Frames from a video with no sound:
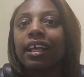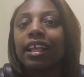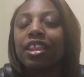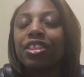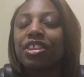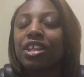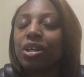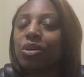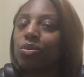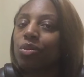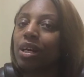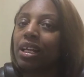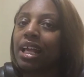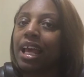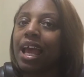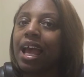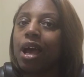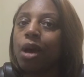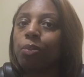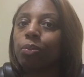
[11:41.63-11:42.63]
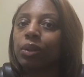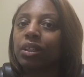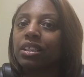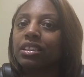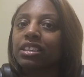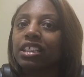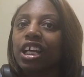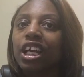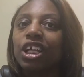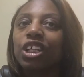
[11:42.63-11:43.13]
then what
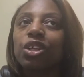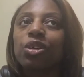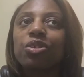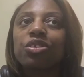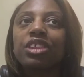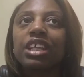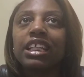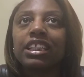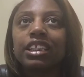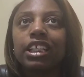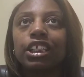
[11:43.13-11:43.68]
happens? You think